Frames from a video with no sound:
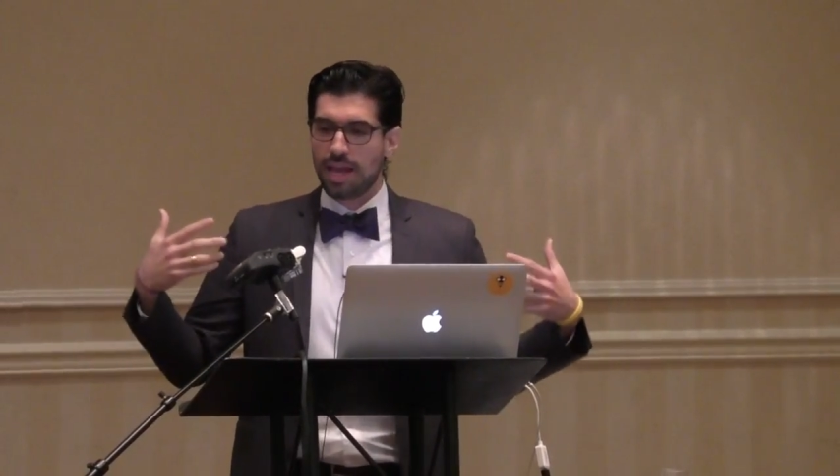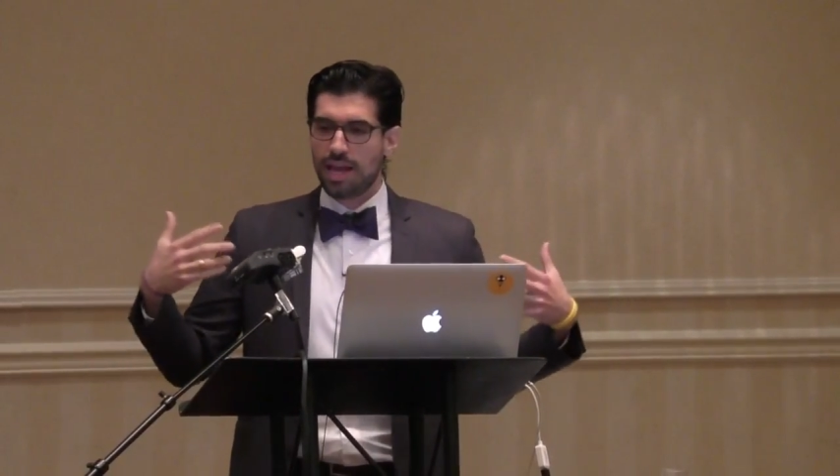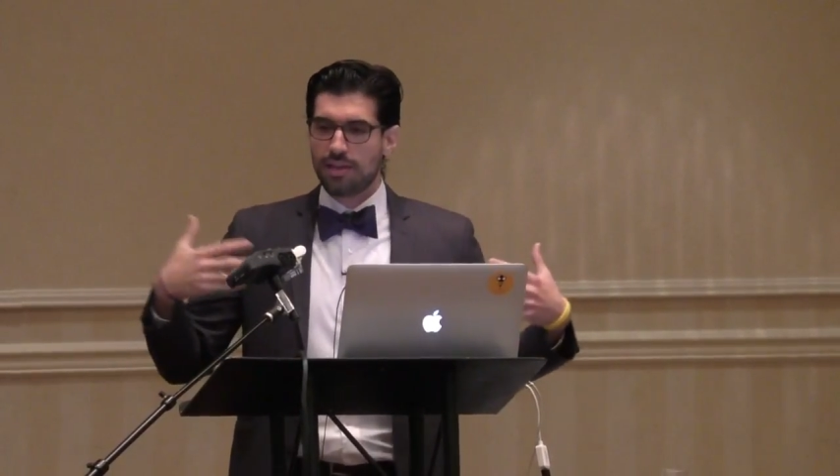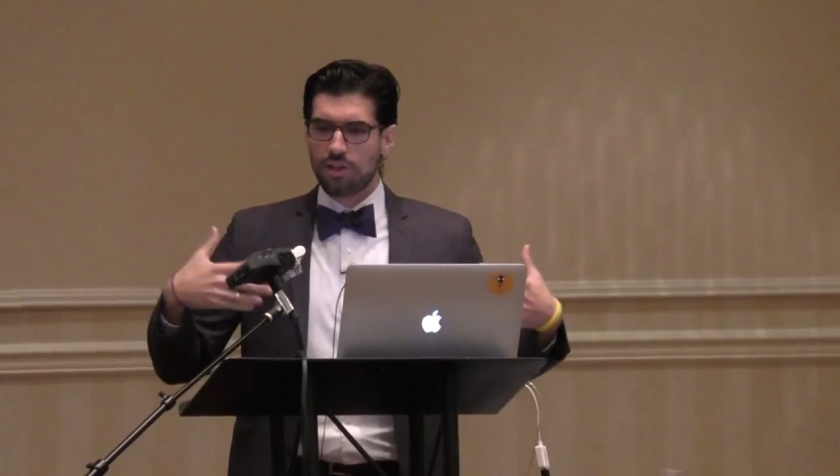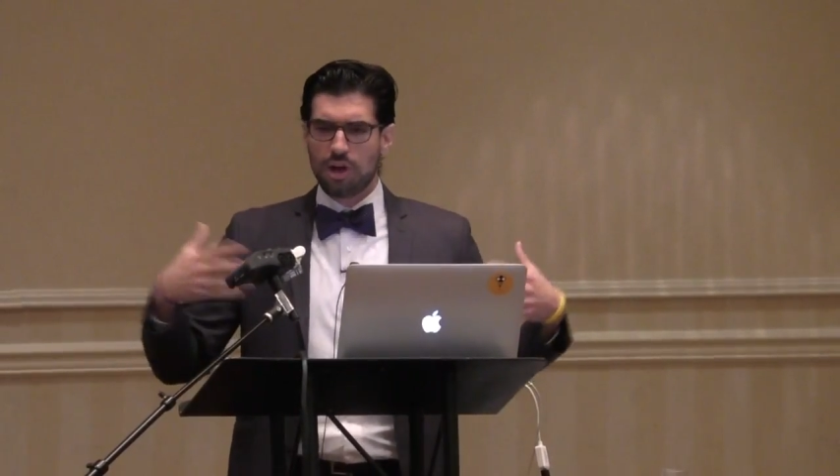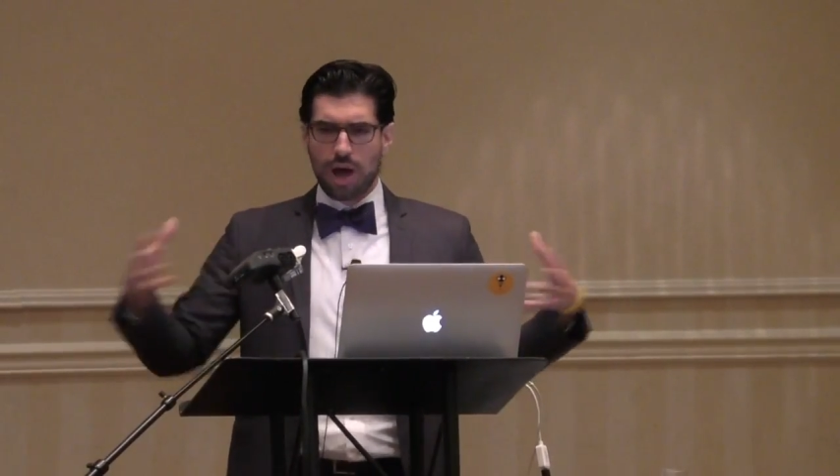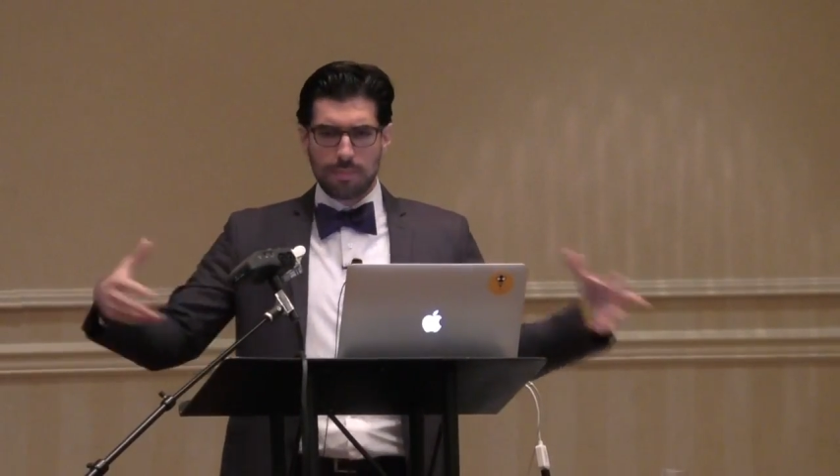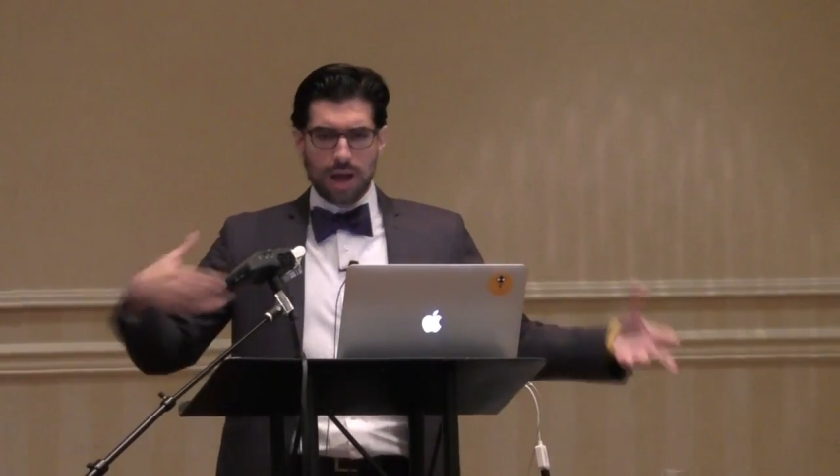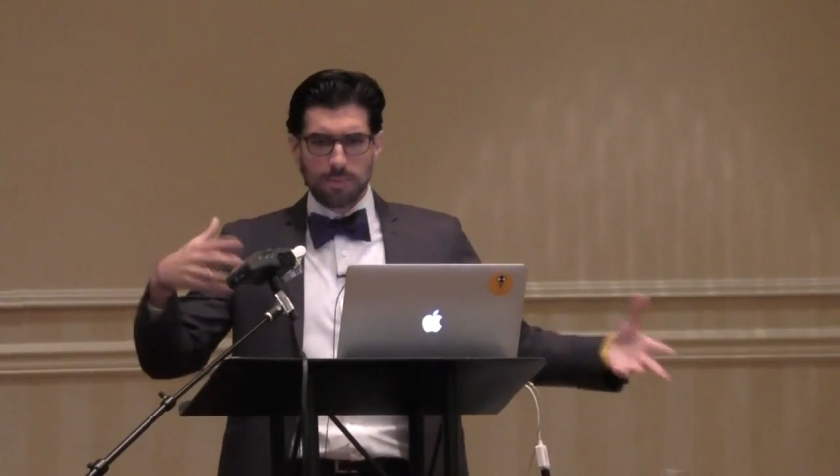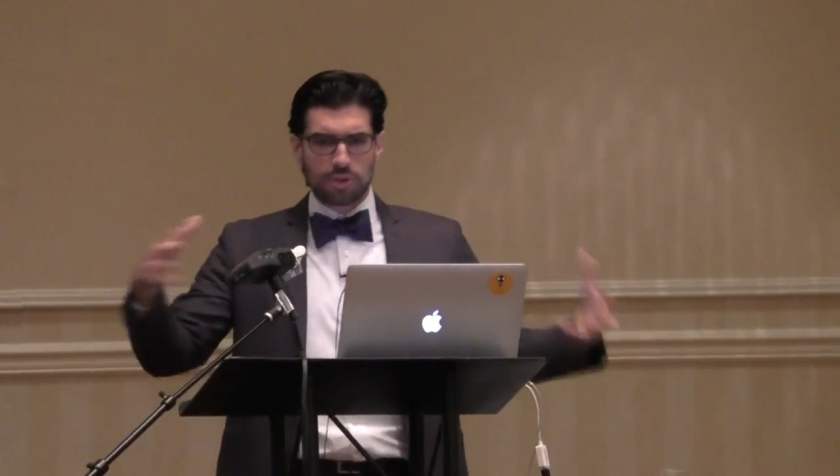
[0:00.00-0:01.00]
And, you know,
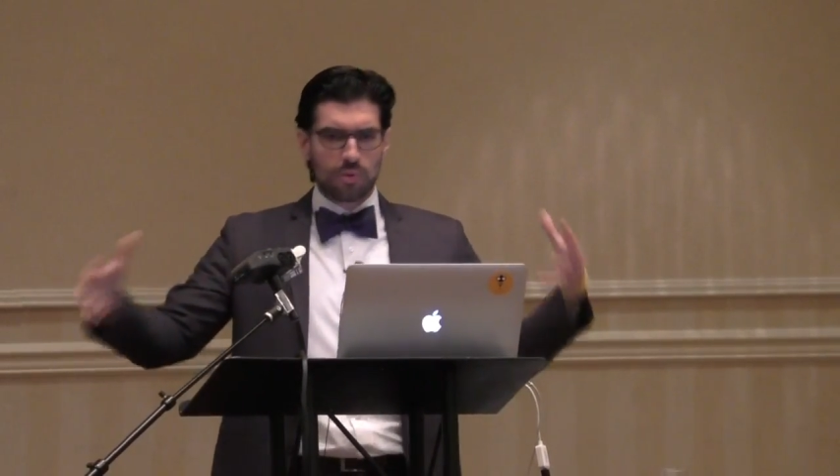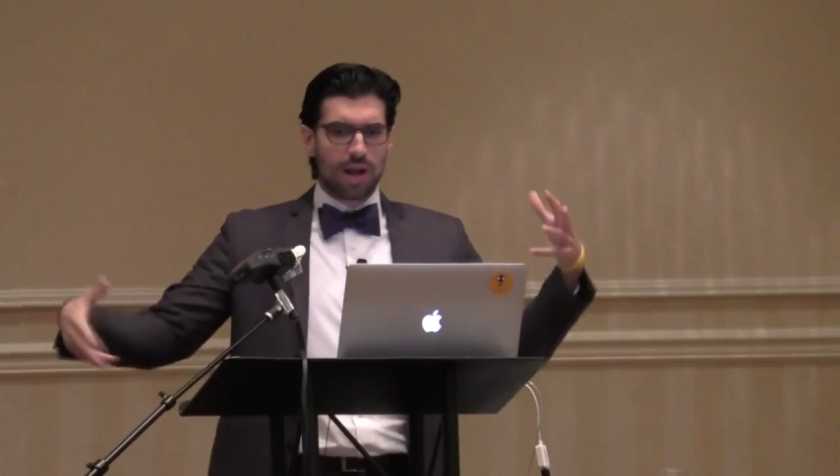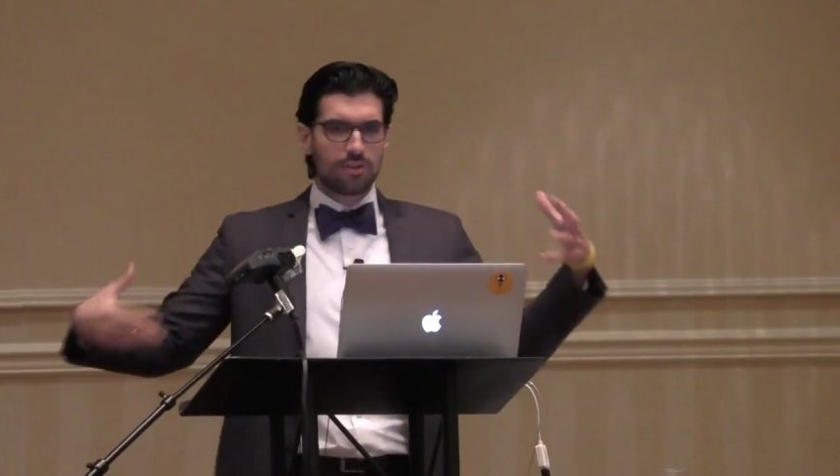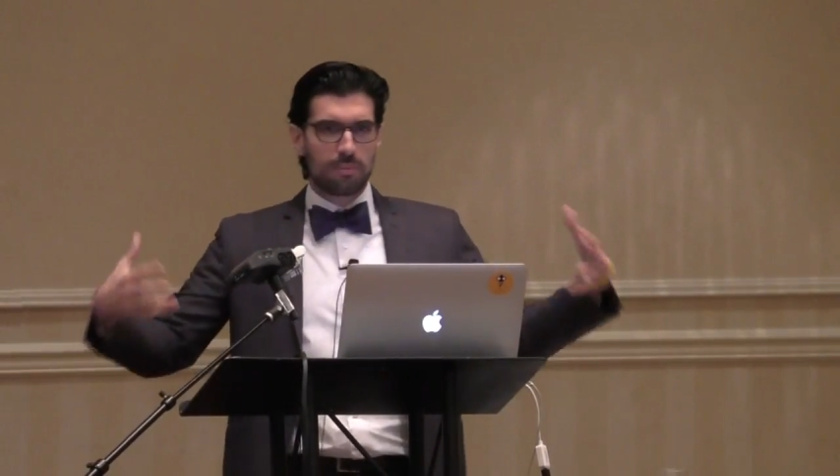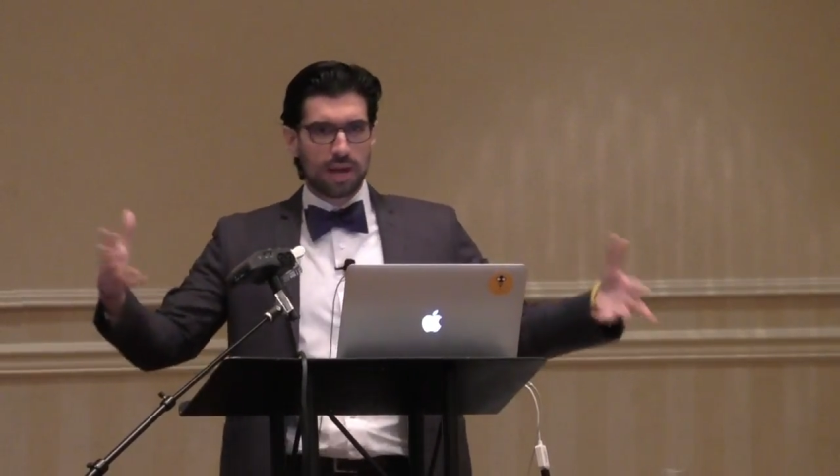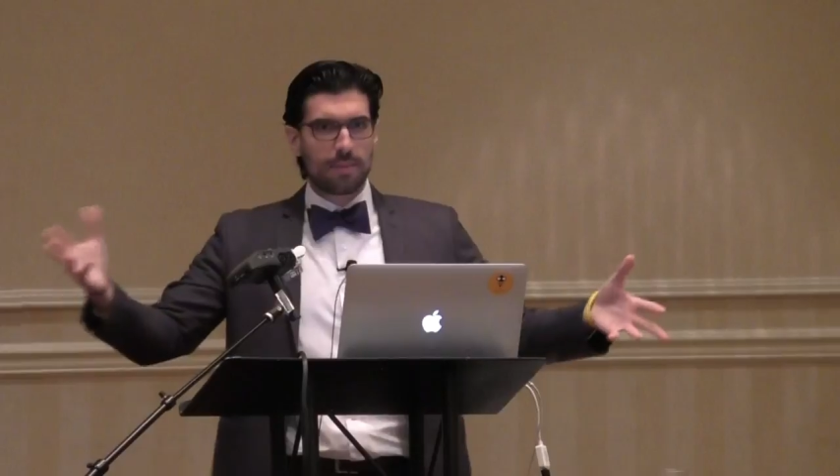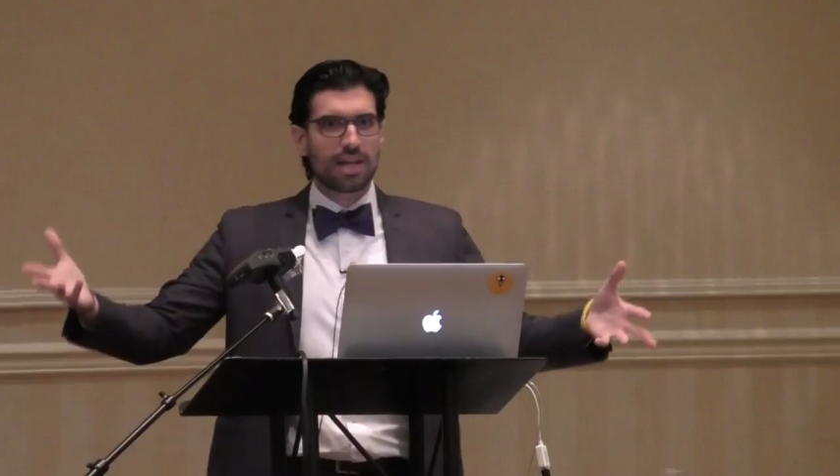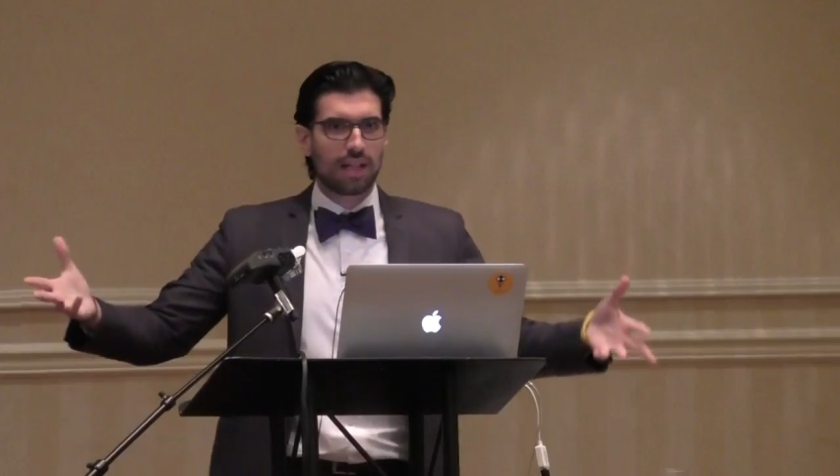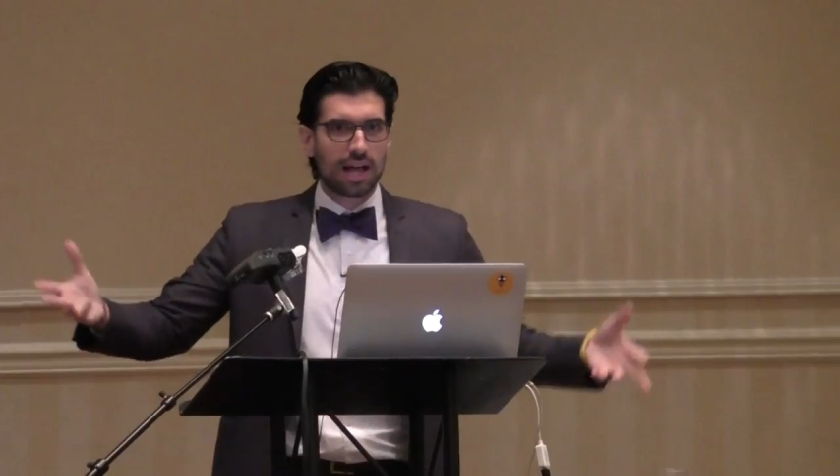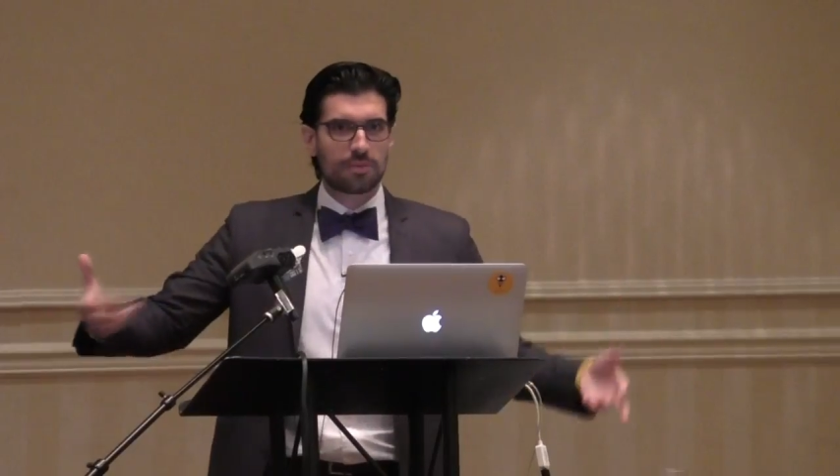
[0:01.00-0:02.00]
I'm surrounded by
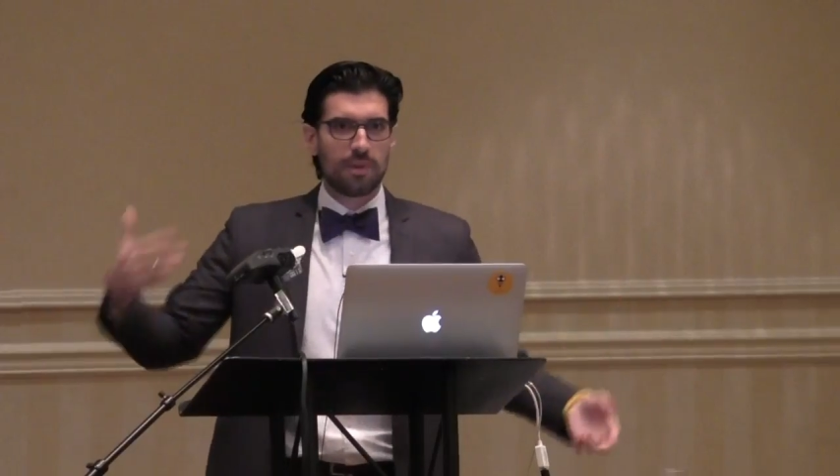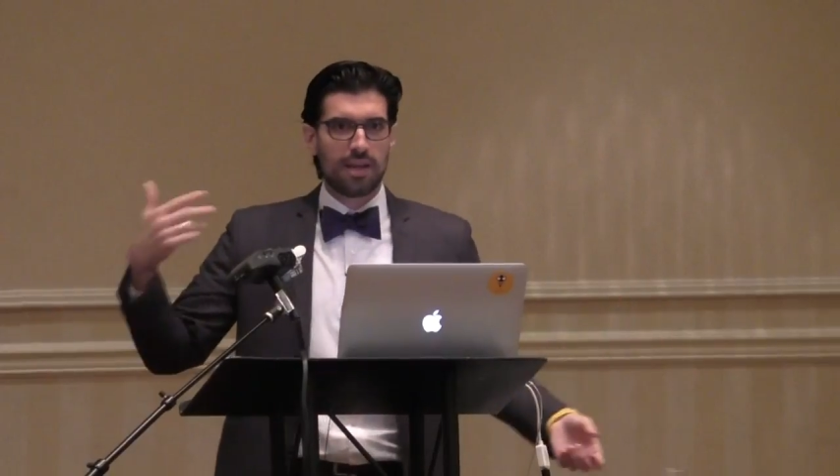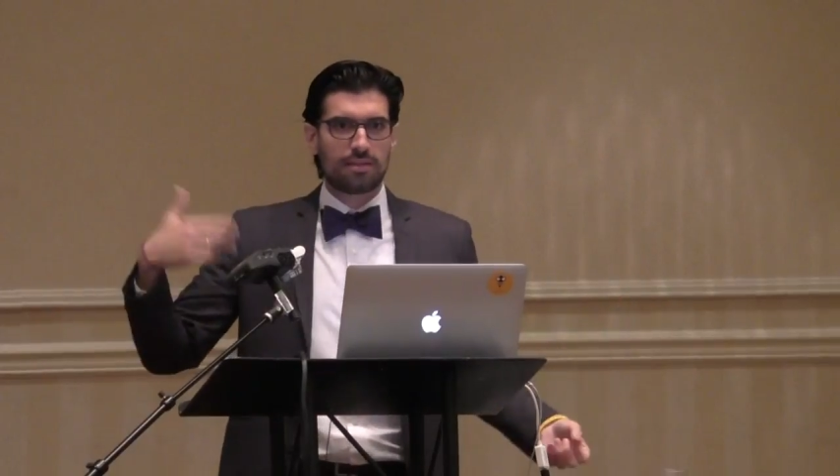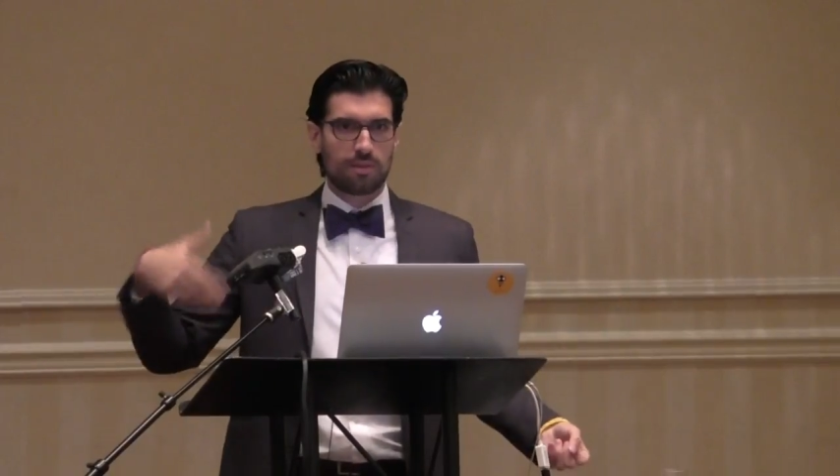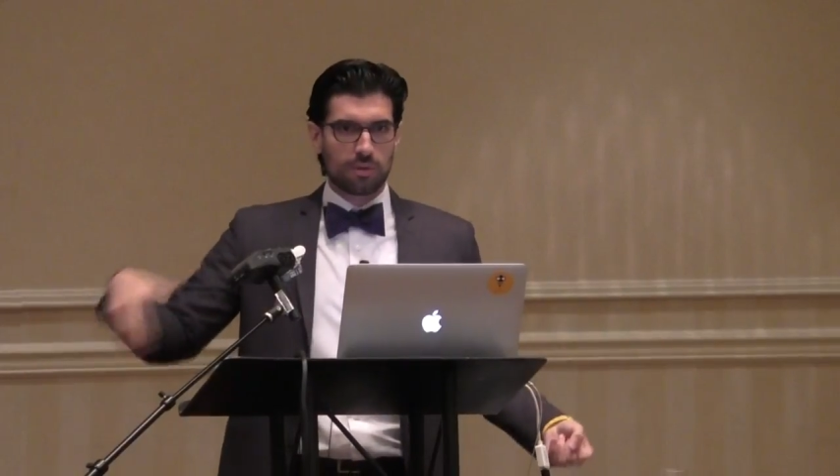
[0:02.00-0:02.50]
my classmates,